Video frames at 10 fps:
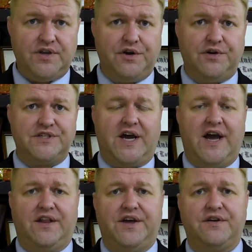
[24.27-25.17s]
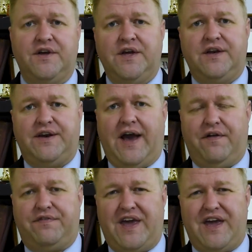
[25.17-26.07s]
here in Thailand.
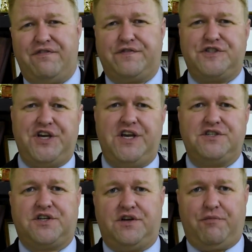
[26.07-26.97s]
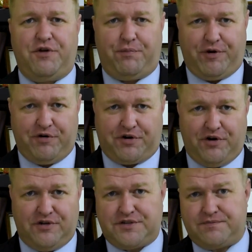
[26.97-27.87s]
Now, they've changed a number of the
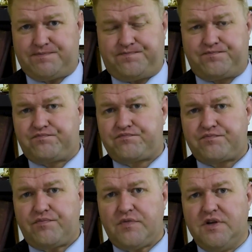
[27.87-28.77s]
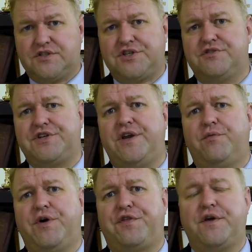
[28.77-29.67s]
protocols
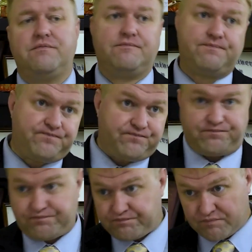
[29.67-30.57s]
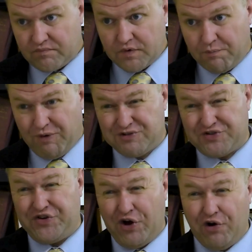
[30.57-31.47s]
associated with it,
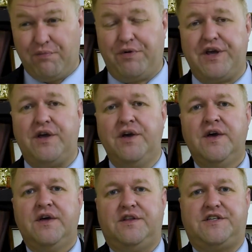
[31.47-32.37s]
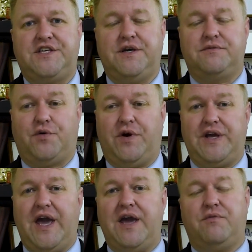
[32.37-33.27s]
most notably the T M
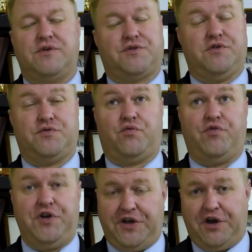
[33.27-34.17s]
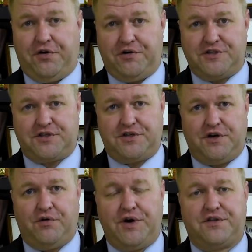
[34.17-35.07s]
twenty-eight, which was really onerous to
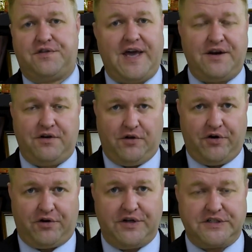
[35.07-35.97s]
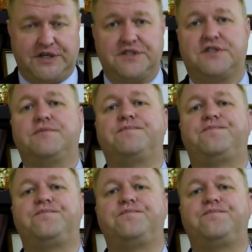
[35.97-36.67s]
deal with. That no longer exists.